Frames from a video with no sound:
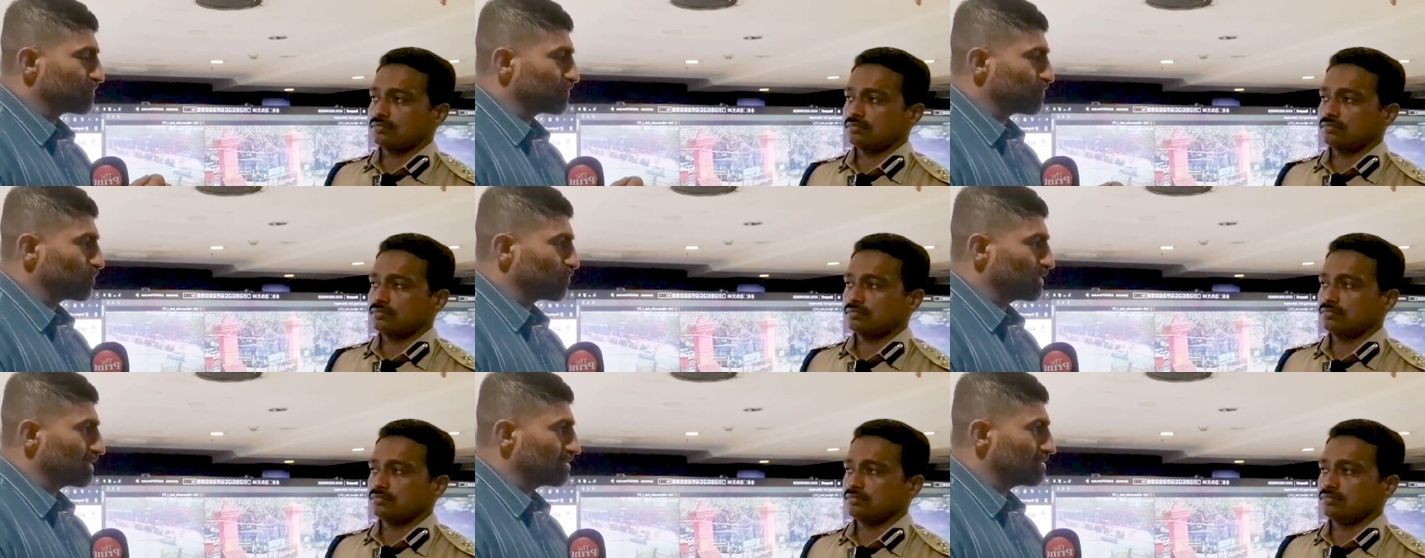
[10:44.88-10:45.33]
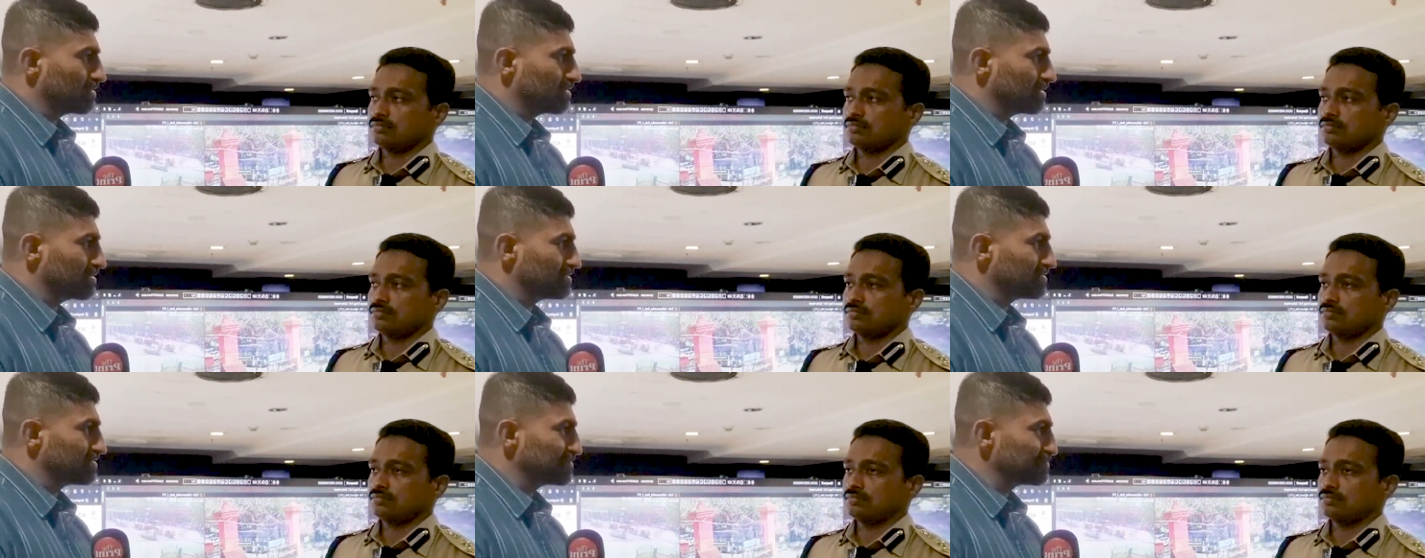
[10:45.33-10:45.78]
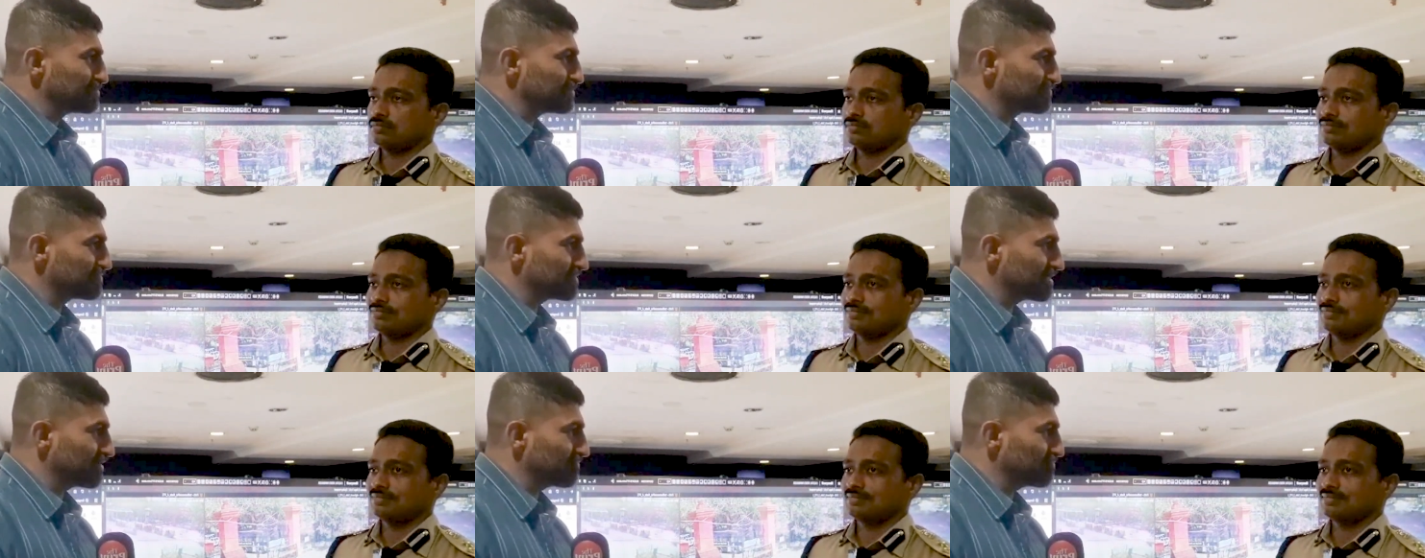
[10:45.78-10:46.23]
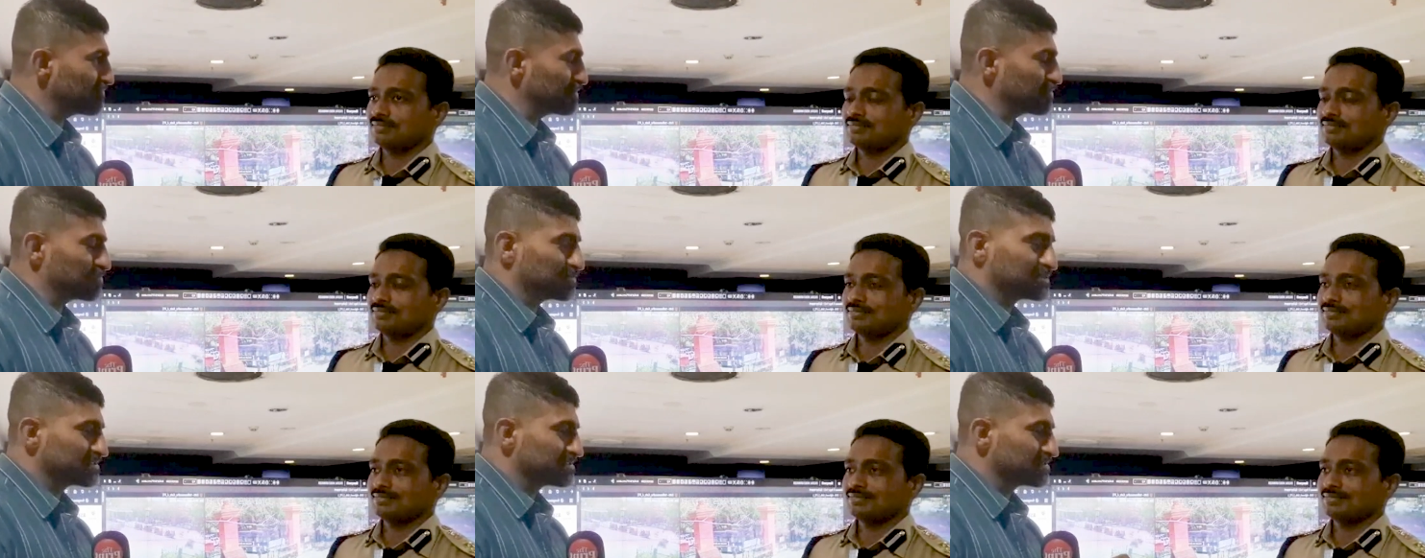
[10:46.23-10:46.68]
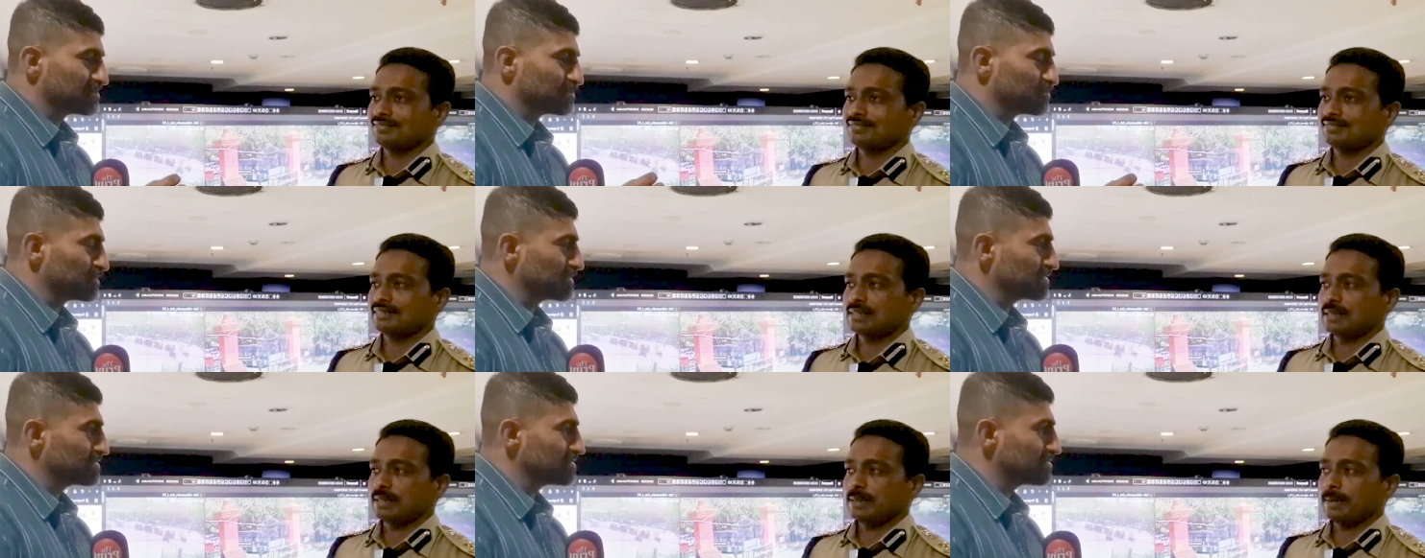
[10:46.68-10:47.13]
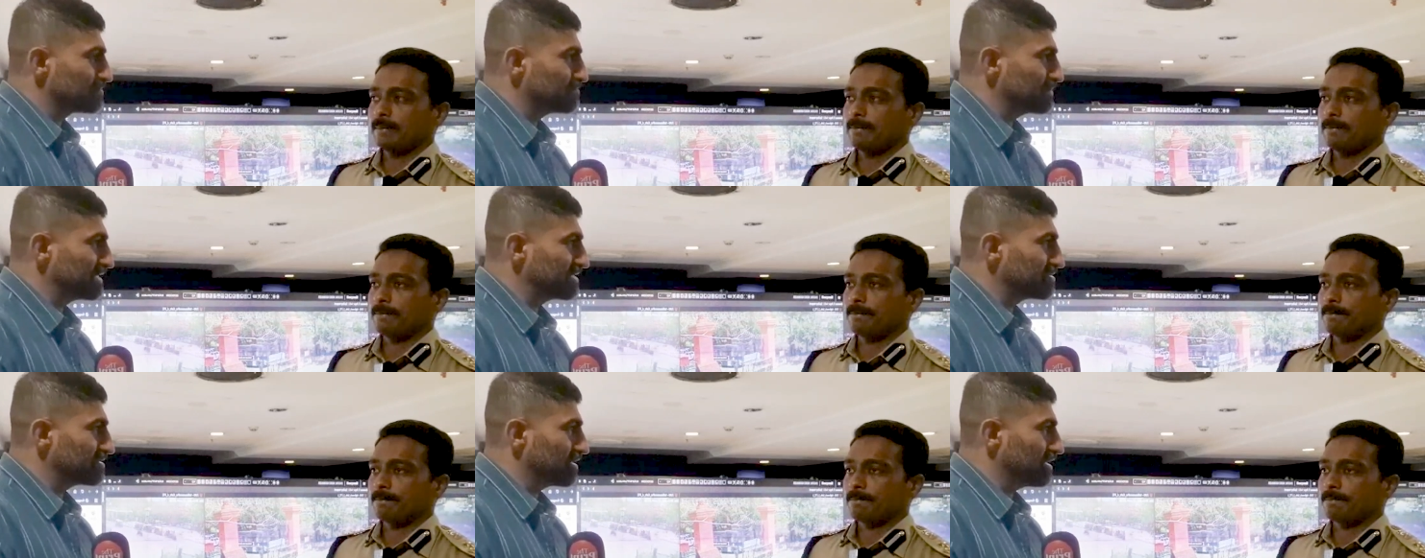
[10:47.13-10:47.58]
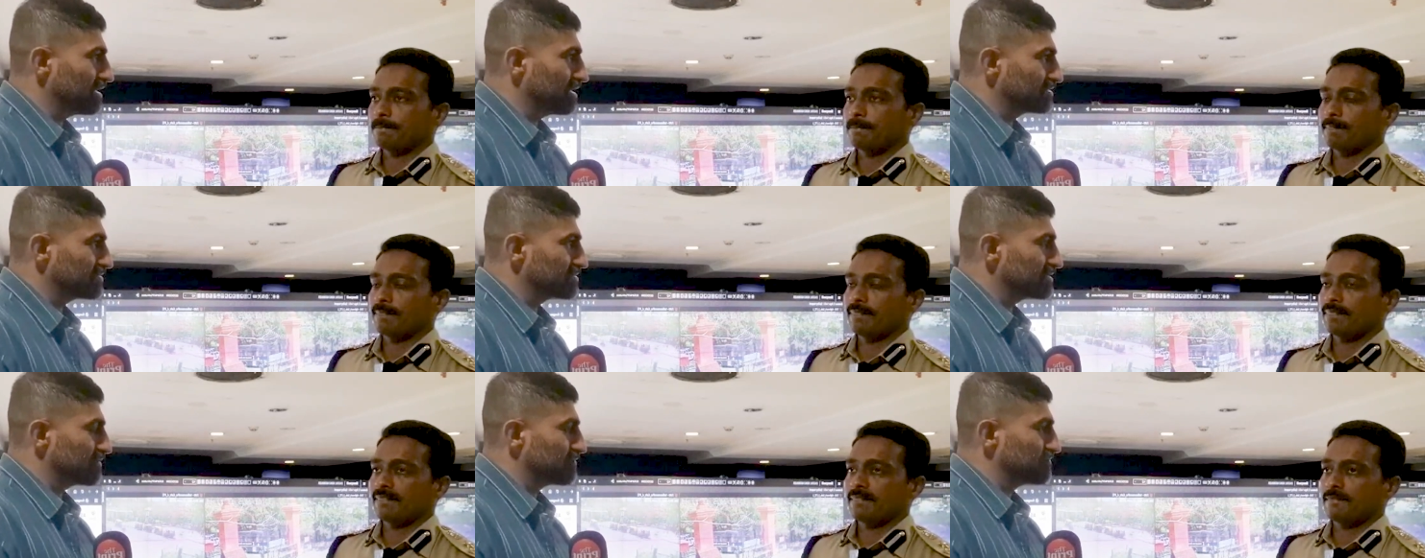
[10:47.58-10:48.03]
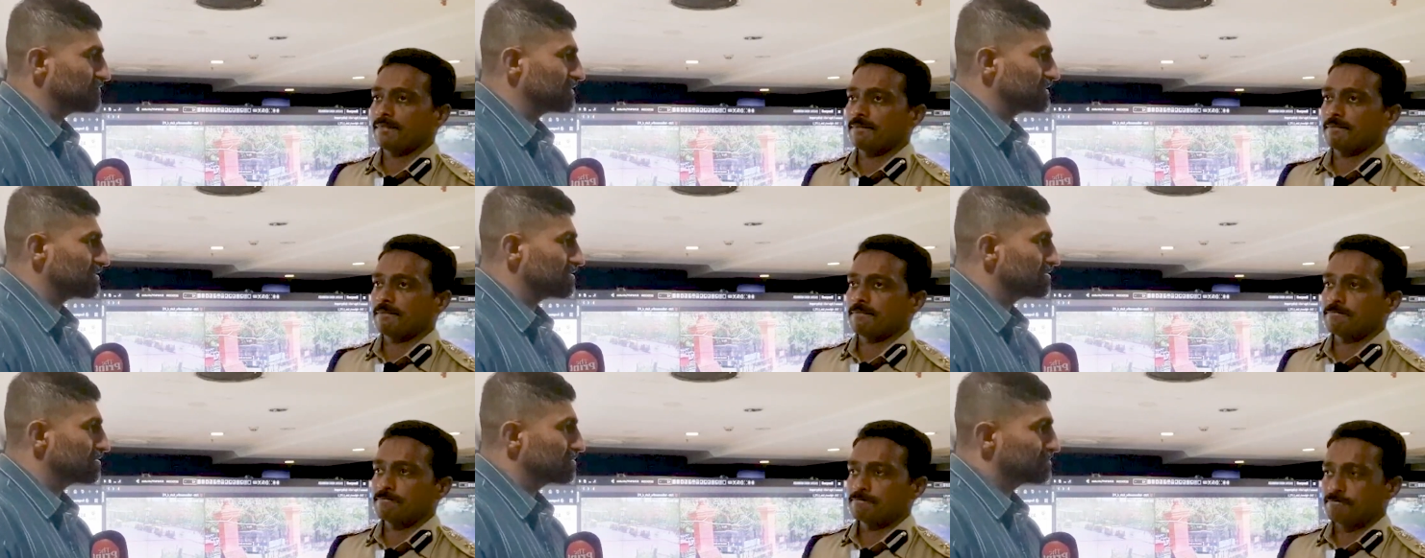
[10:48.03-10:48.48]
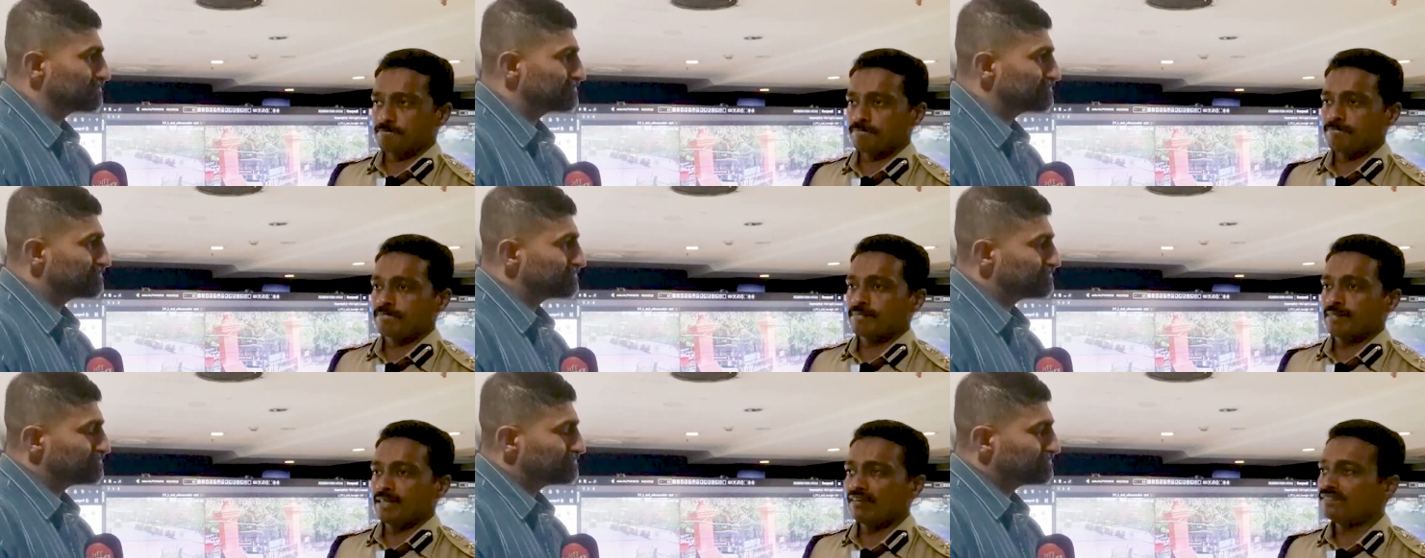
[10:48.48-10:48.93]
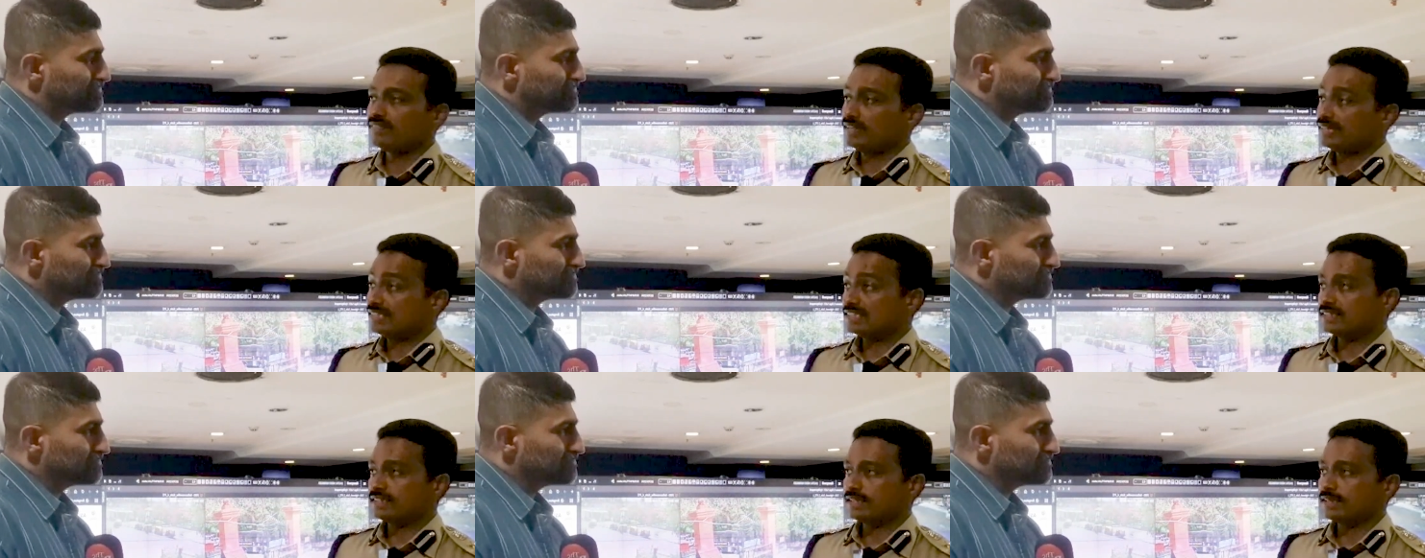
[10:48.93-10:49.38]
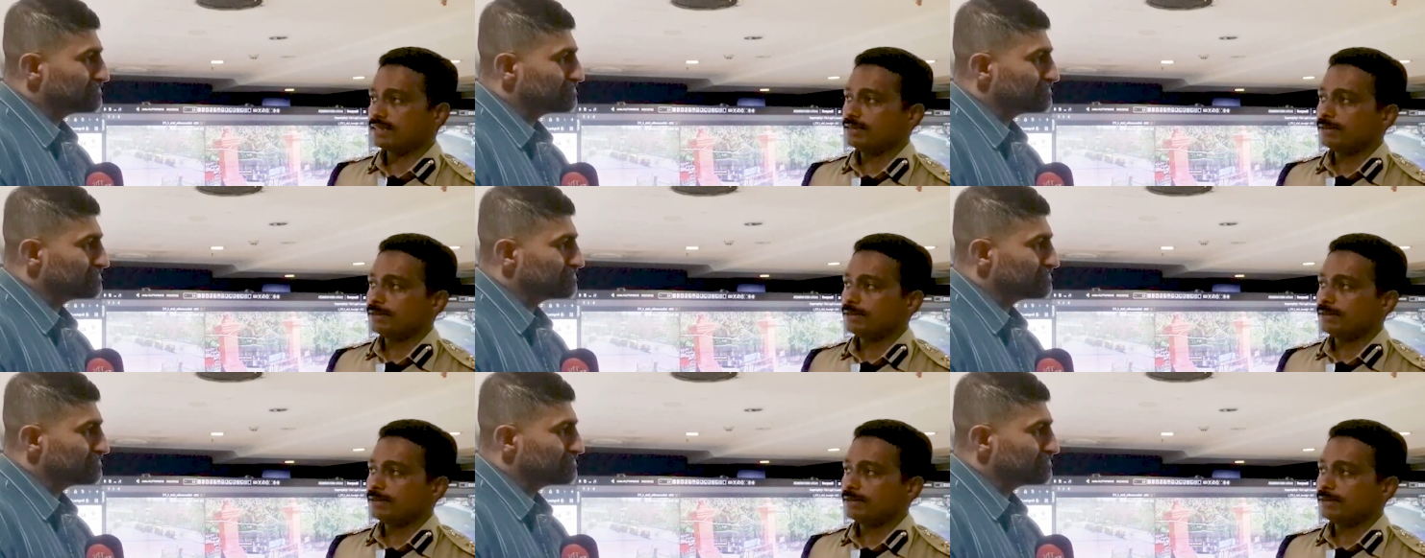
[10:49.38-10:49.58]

Speaker 1: the week in terms of traffic? Which is the worst peak hour traffic? Wednesday.